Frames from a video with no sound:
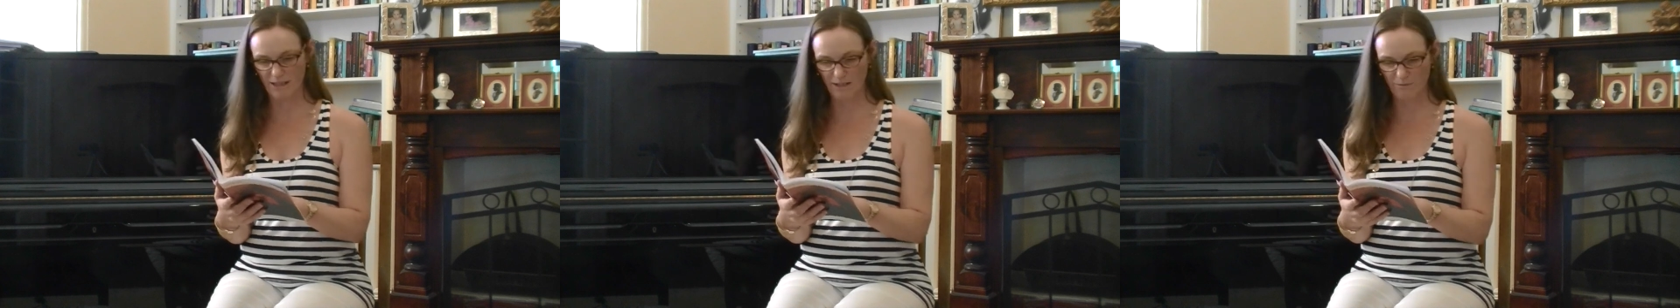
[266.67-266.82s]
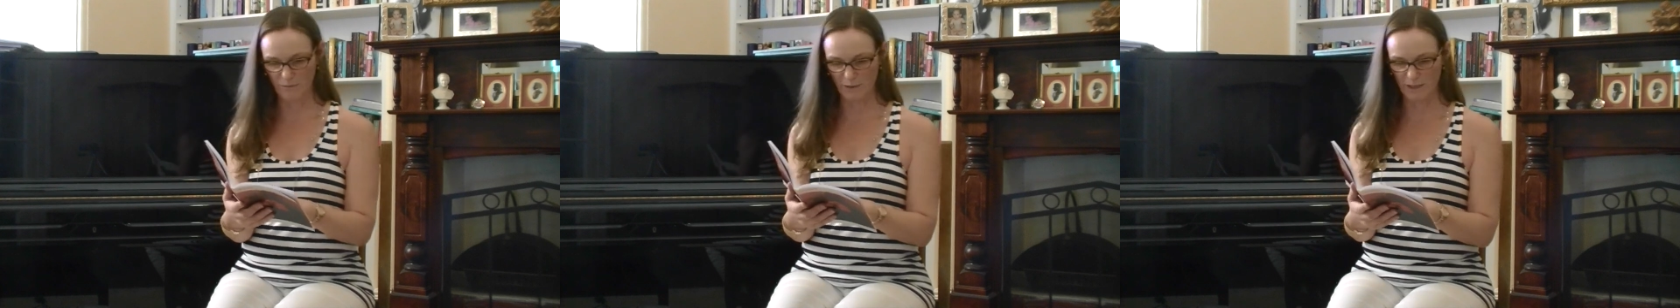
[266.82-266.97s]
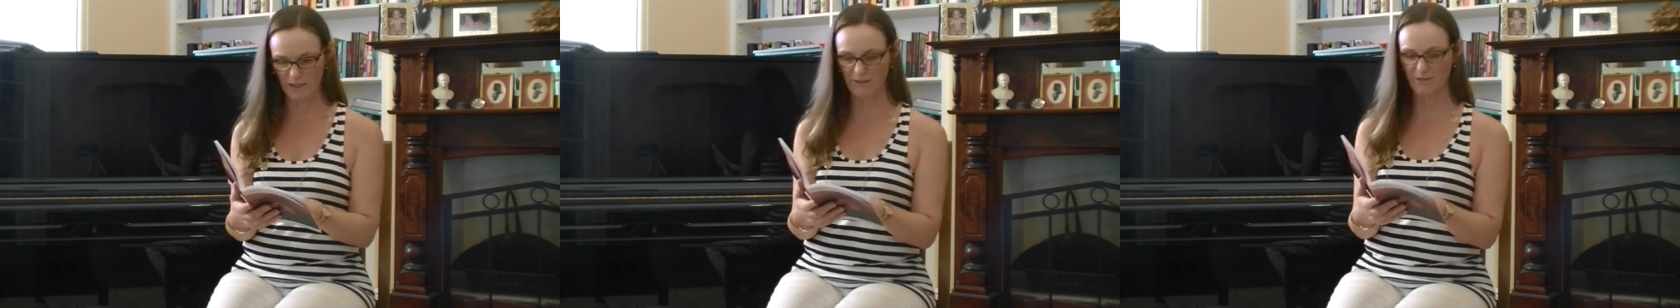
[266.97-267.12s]

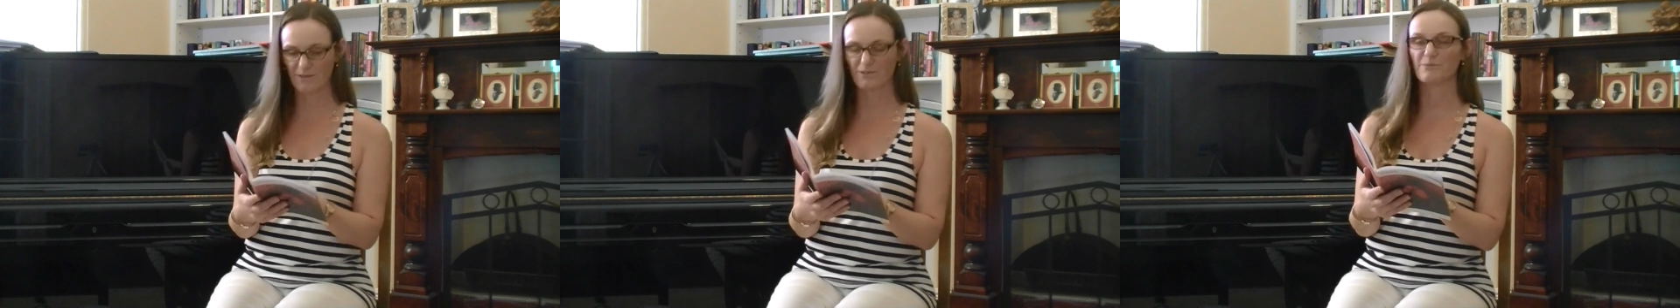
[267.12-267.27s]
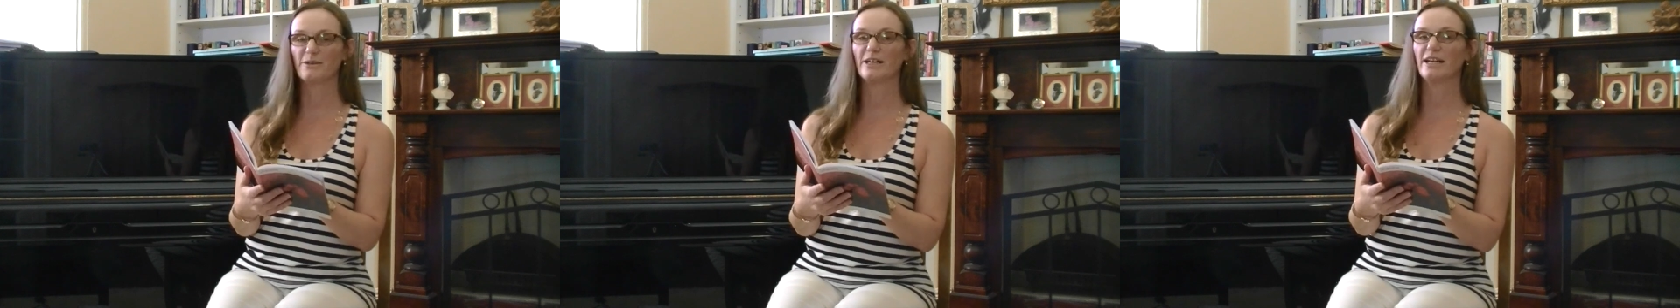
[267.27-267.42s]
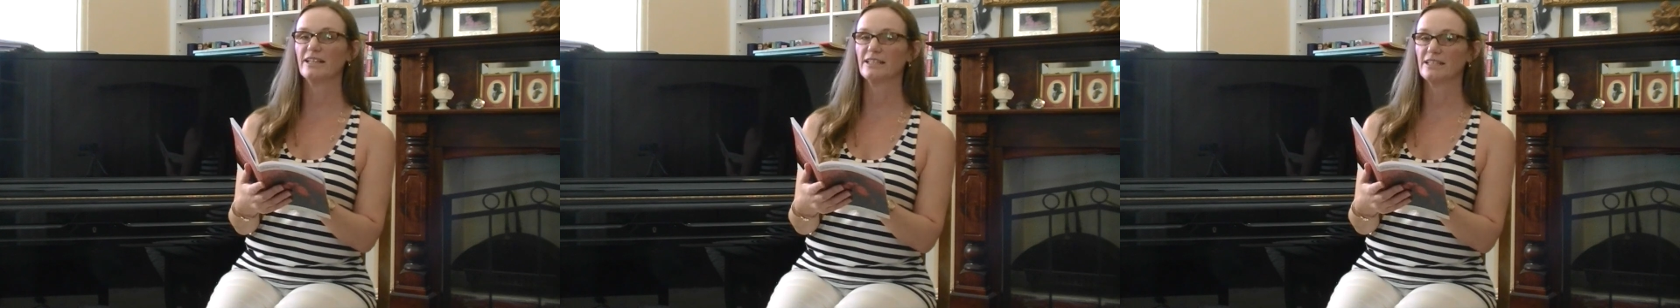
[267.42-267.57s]
and whistled
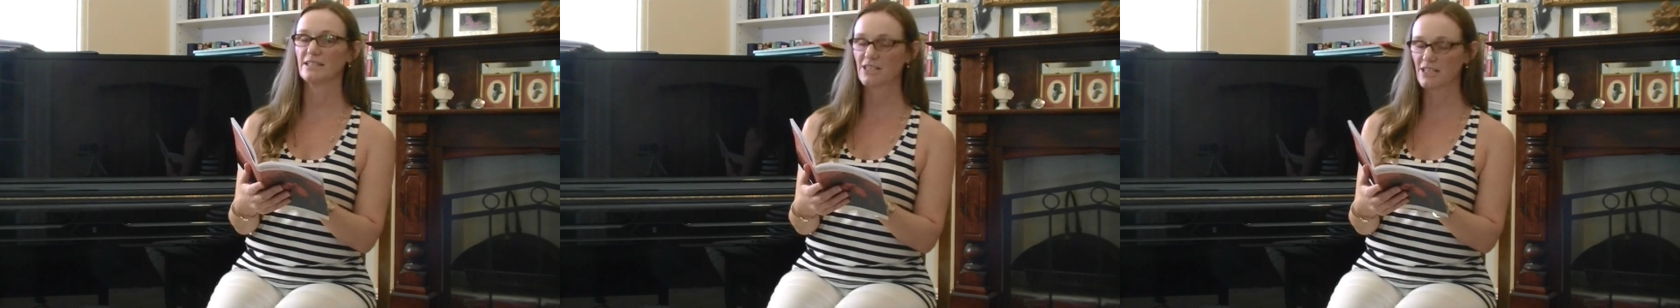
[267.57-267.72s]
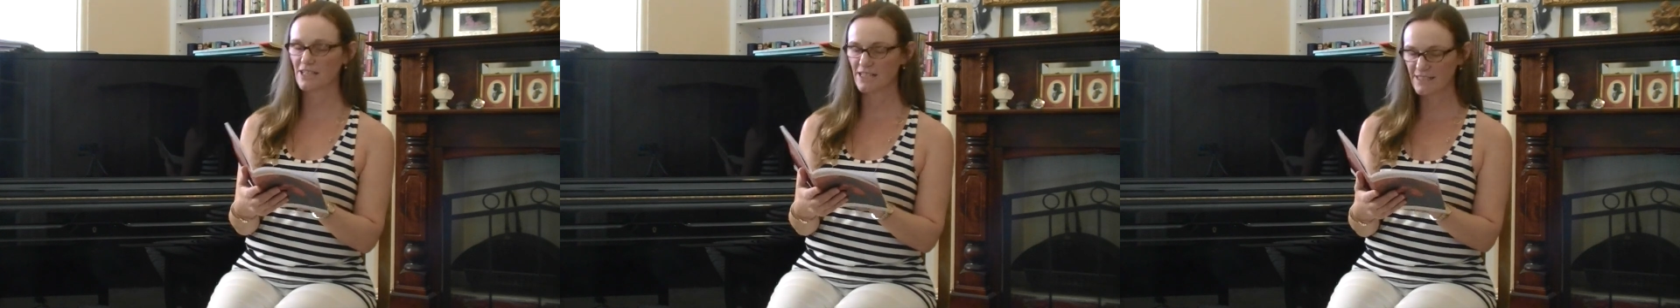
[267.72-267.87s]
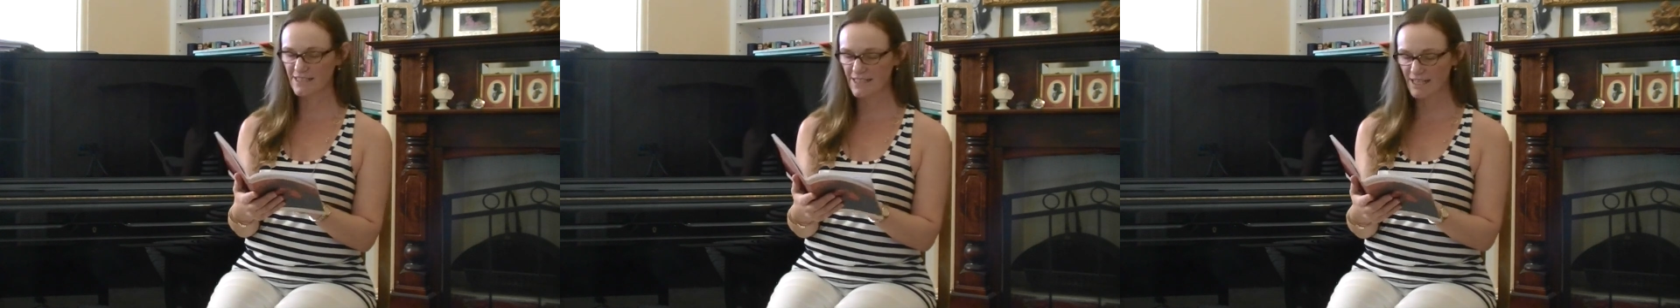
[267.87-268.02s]
while he
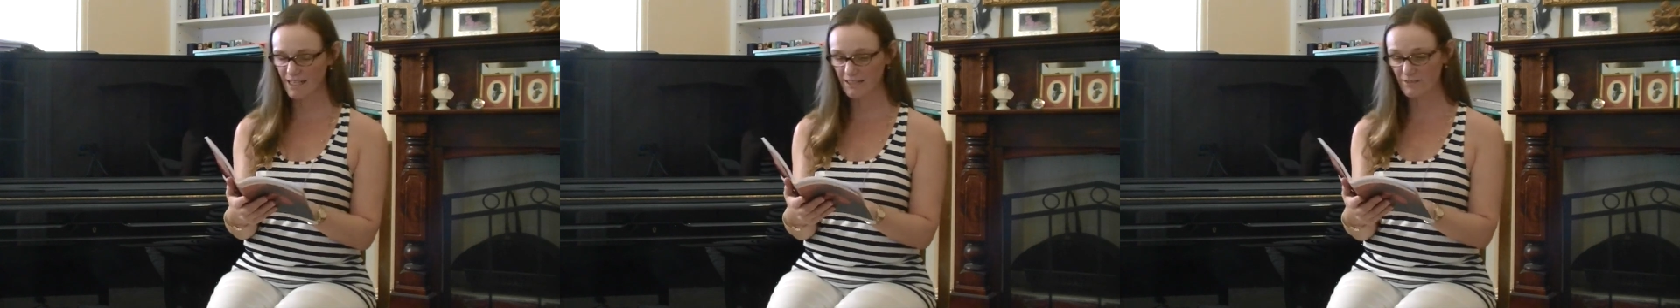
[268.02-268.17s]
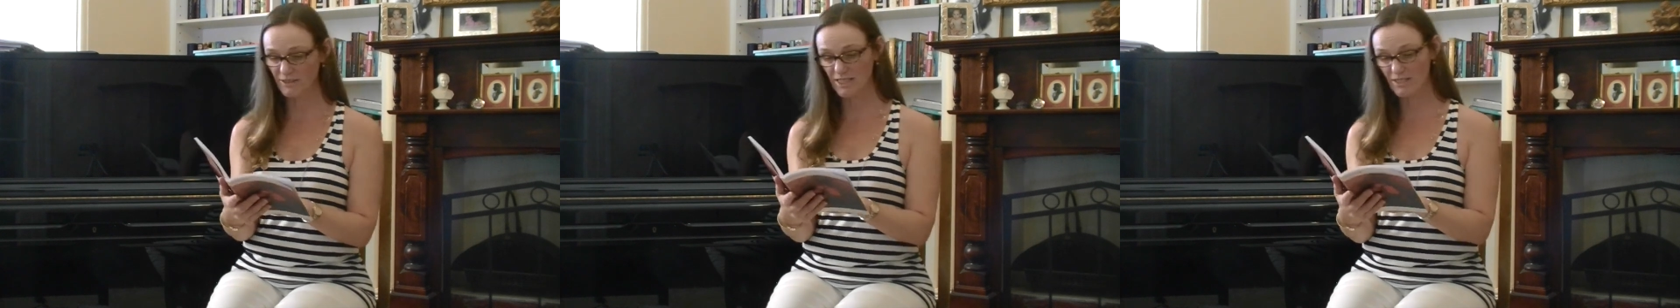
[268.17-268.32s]
changed out of